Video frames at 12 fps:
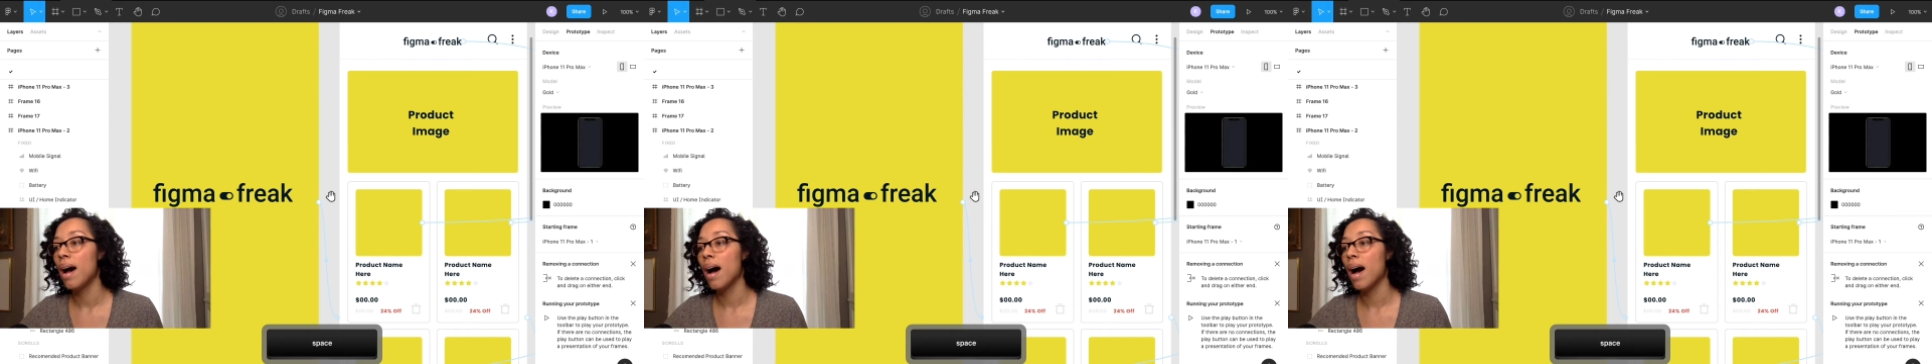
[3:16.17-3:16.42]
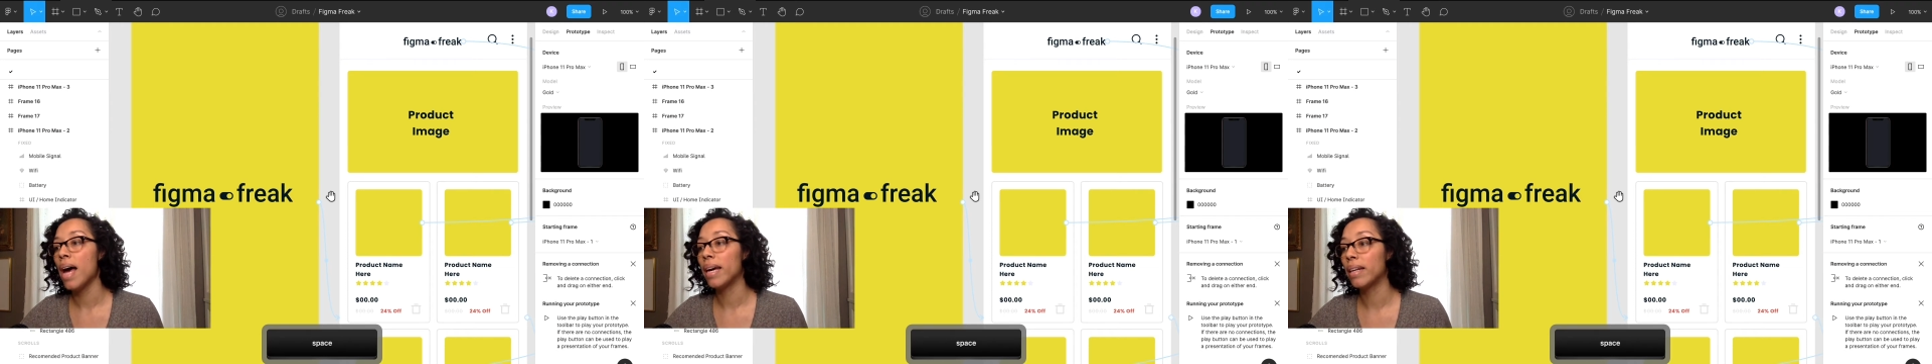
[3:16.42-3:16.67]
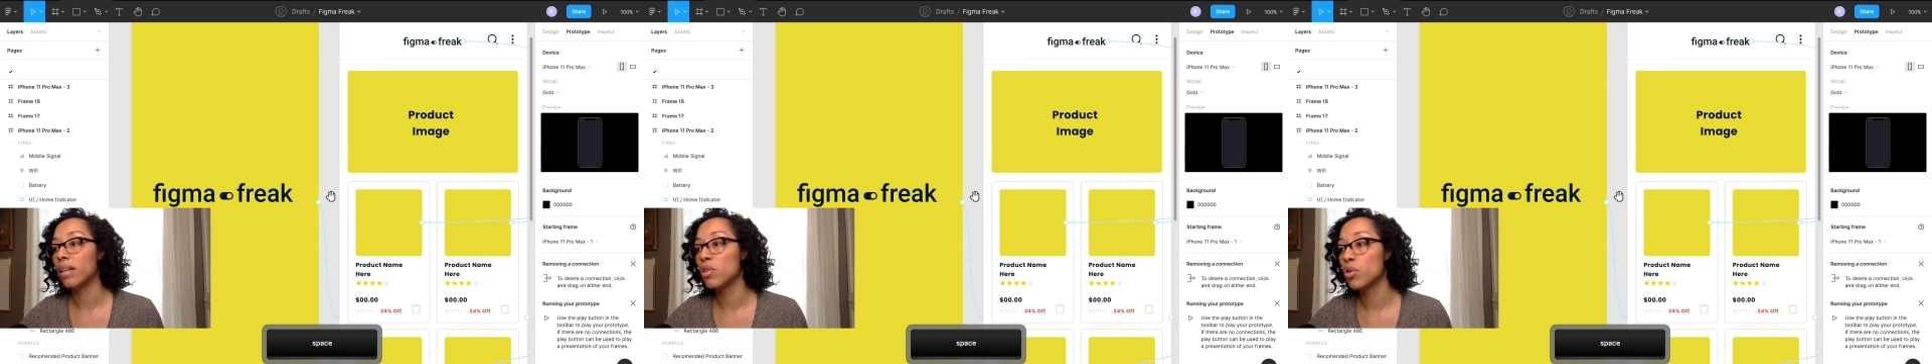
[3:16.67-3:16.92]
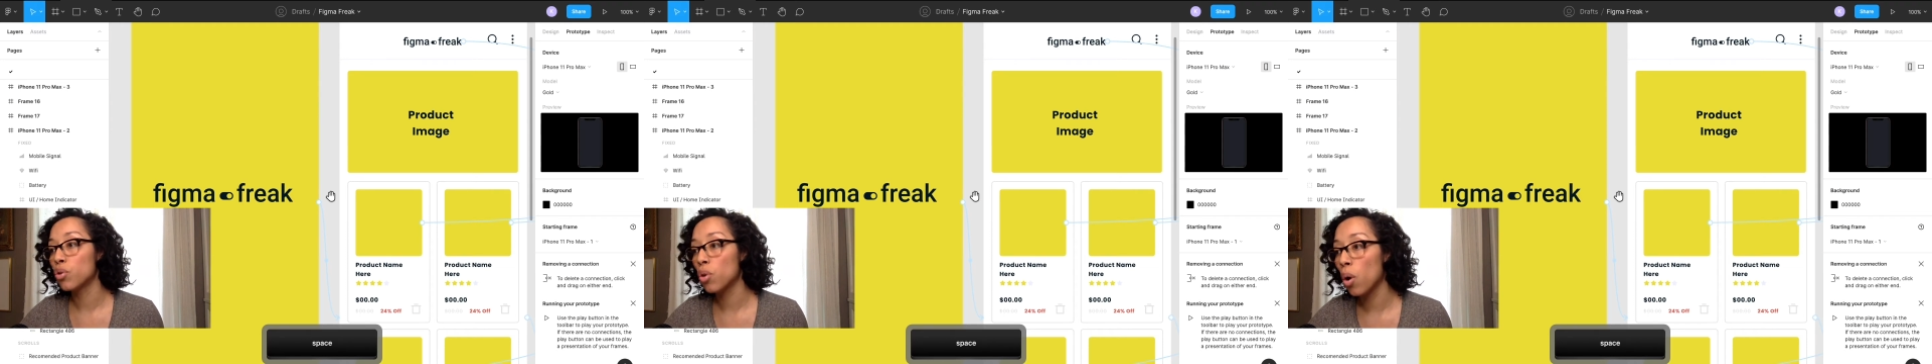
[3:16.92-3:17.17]
I can
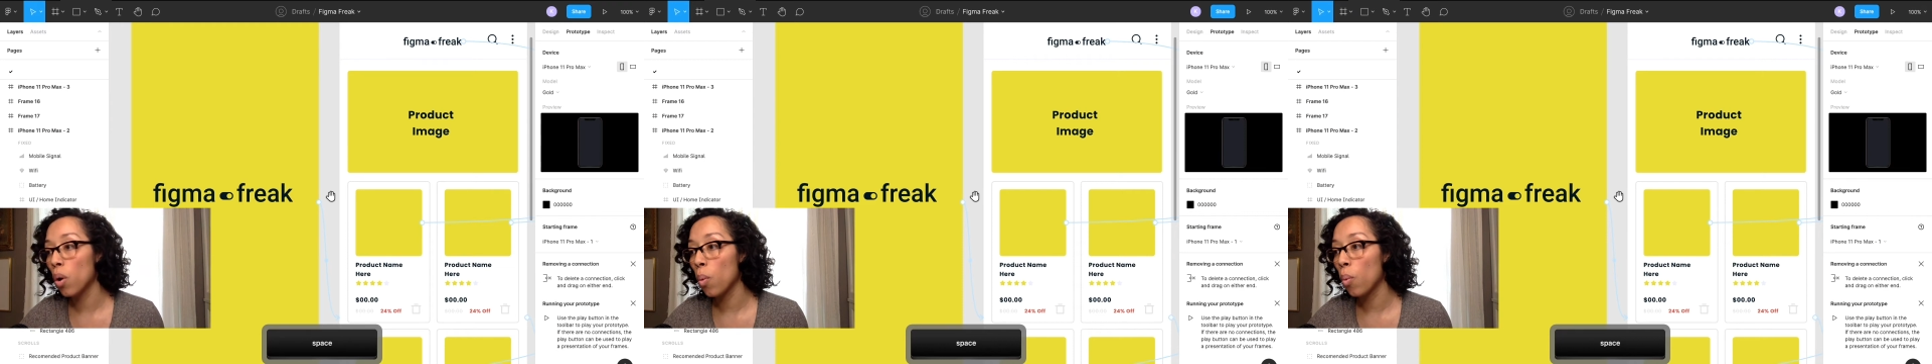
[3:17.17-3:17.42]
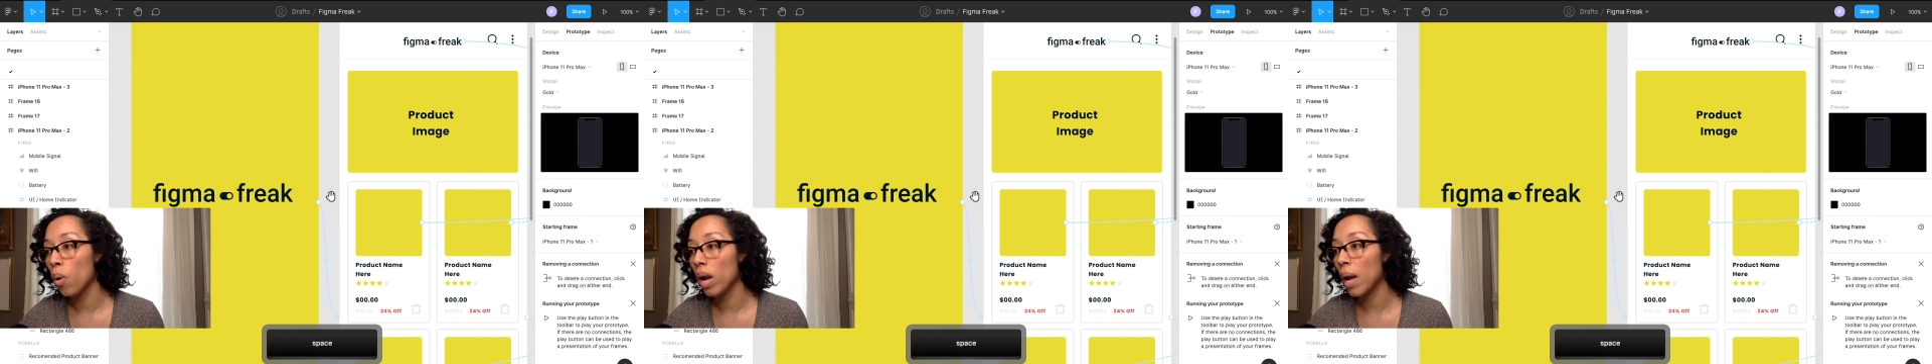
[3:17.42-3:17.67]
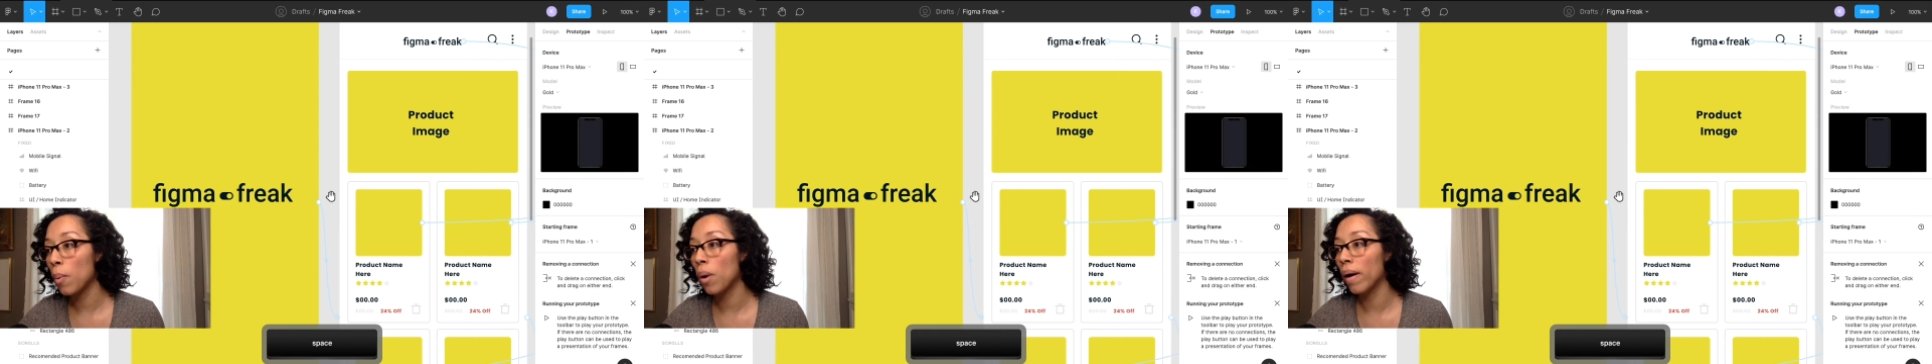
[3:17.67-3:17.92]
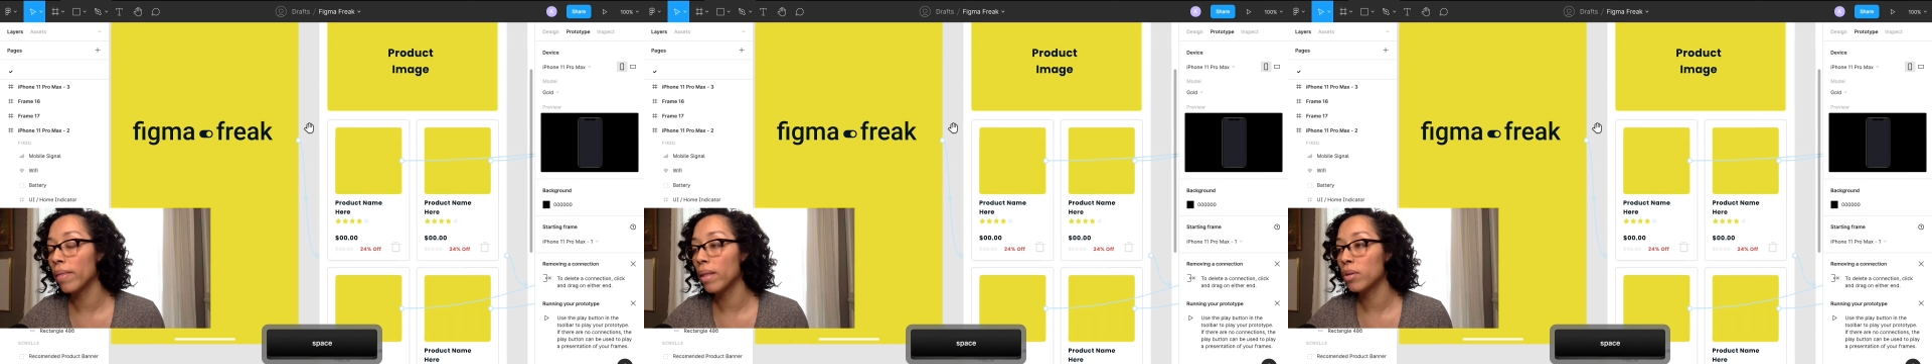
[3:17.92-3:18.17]
control what I
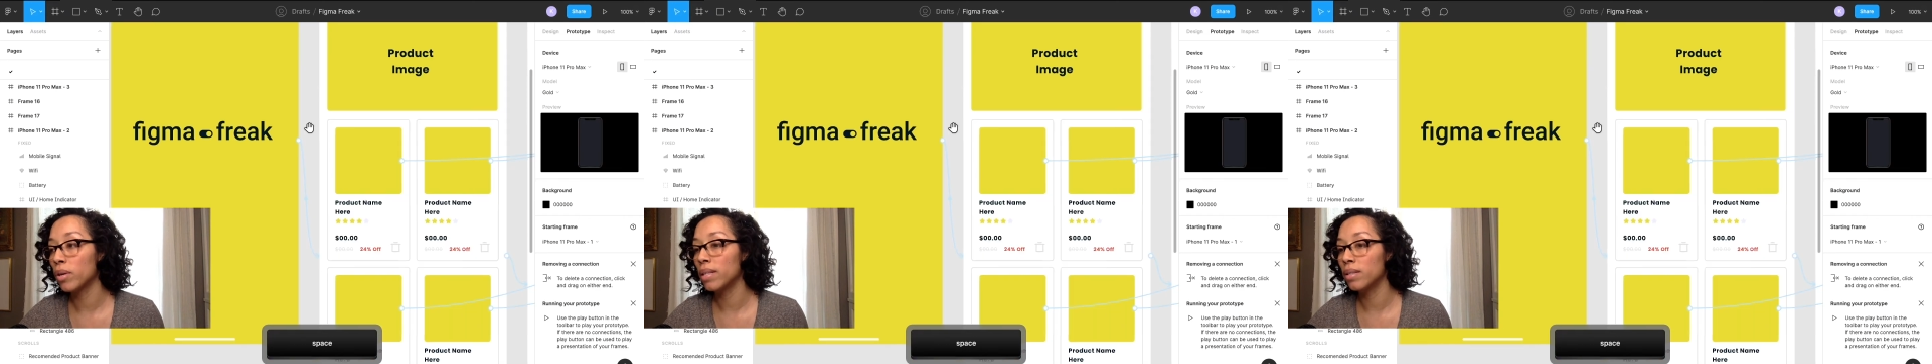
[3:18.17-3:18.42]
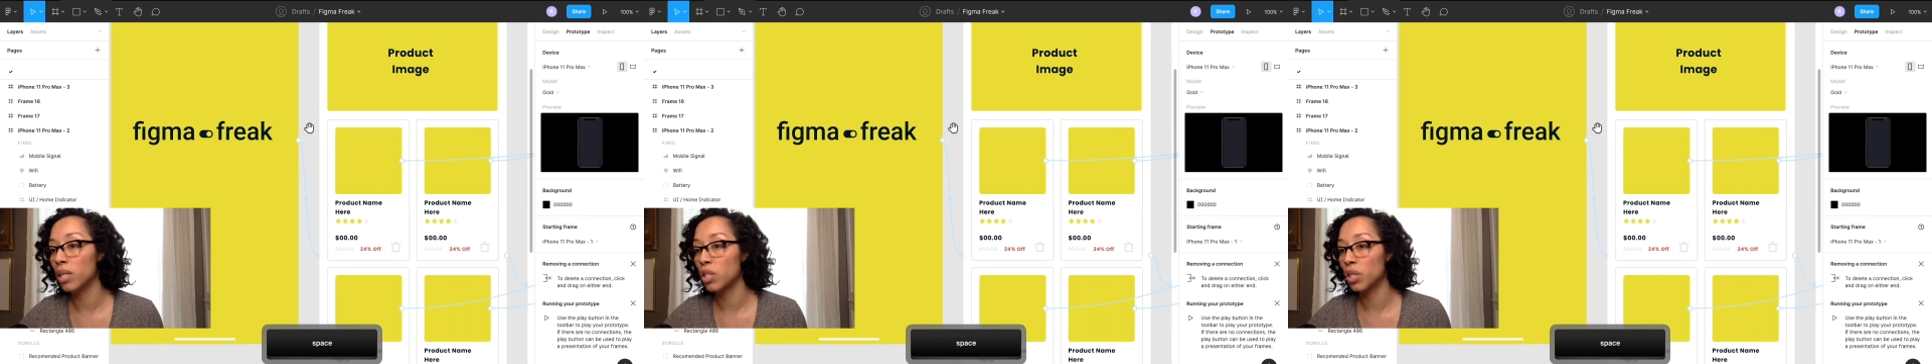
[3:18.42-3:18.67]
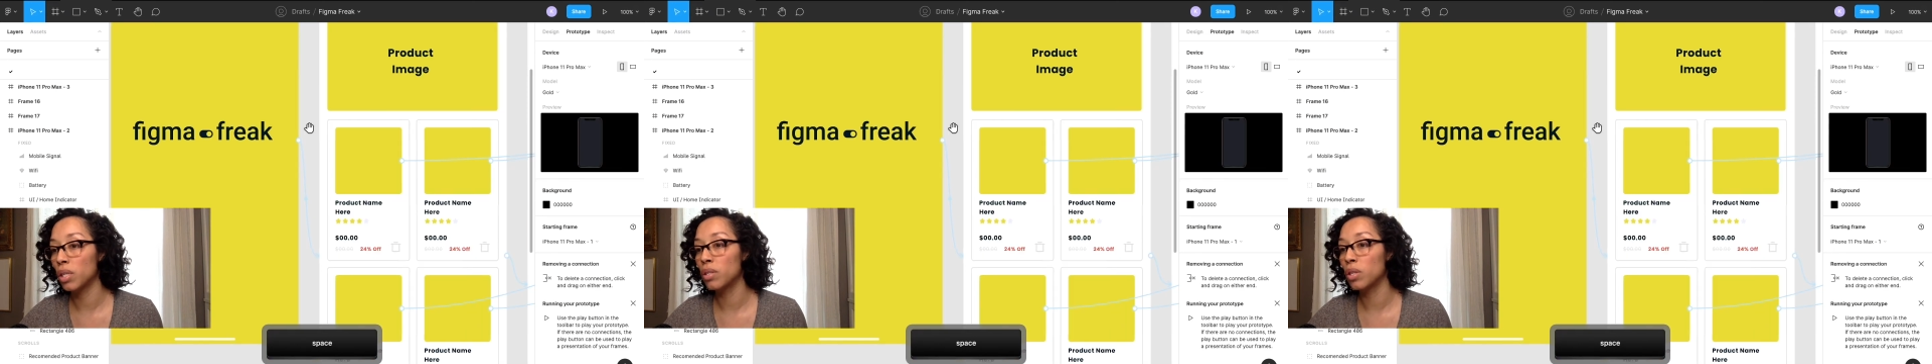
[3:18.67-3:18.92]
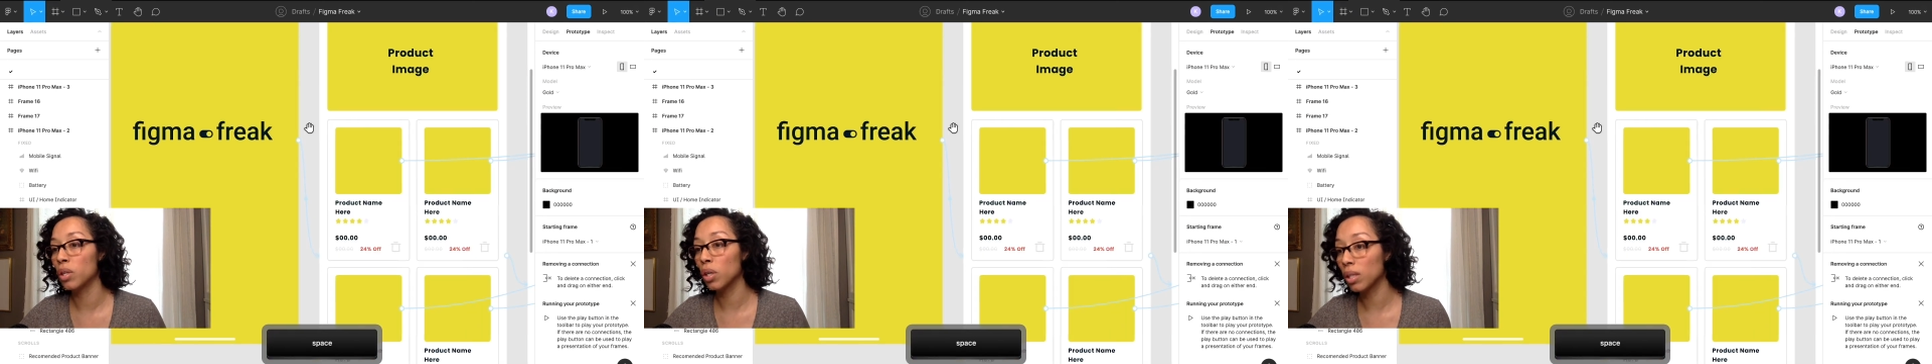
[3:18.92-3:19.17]
want the transition
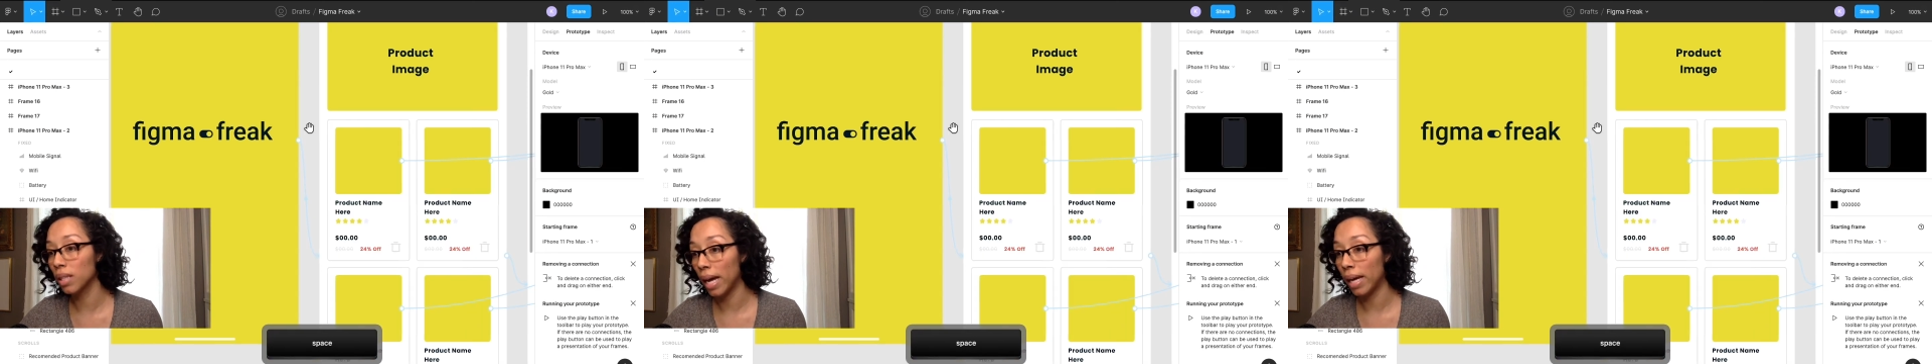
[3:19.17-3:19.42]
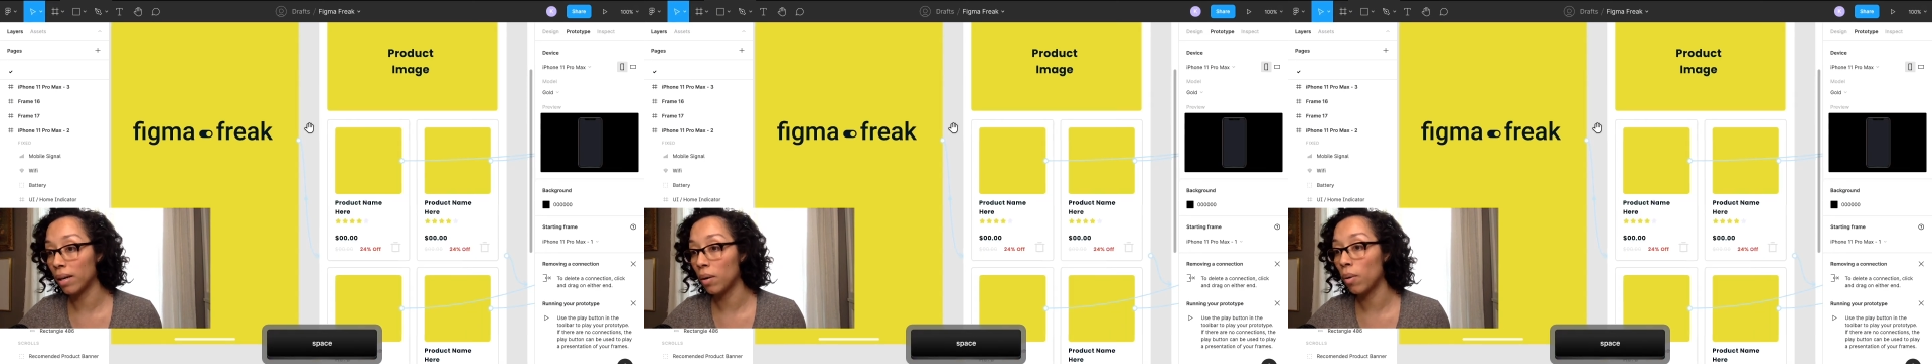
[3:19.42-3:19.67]
to look like